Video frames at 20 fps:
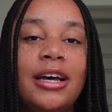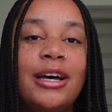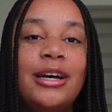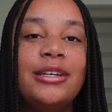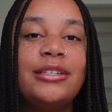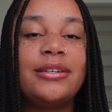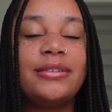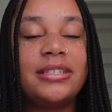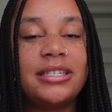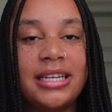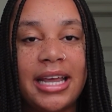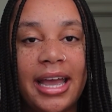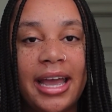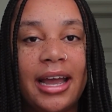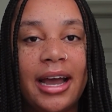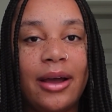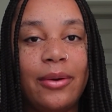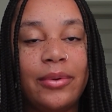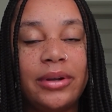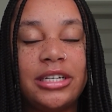So today
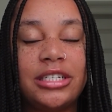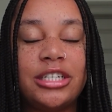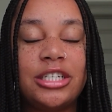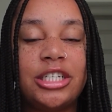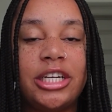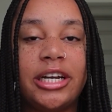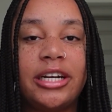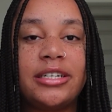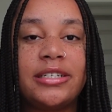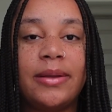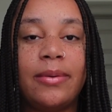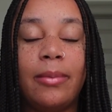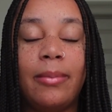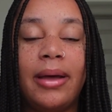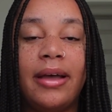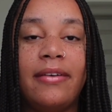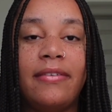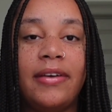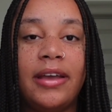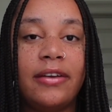I wanted to share some of my
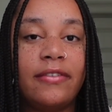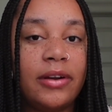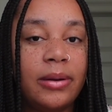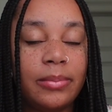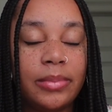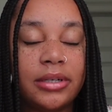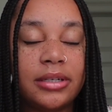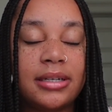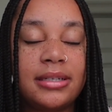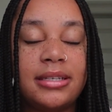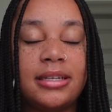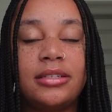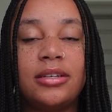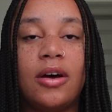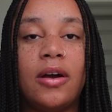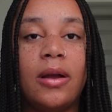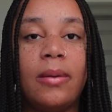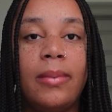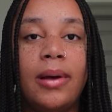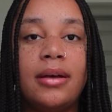favorite books that
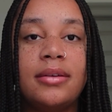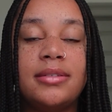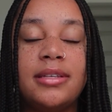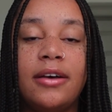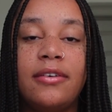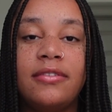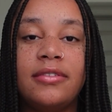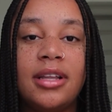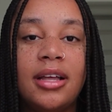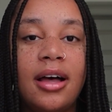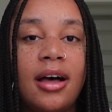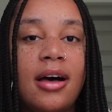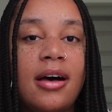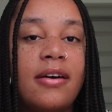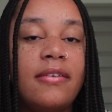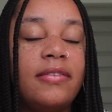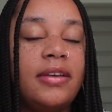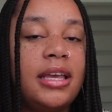talk about self-love,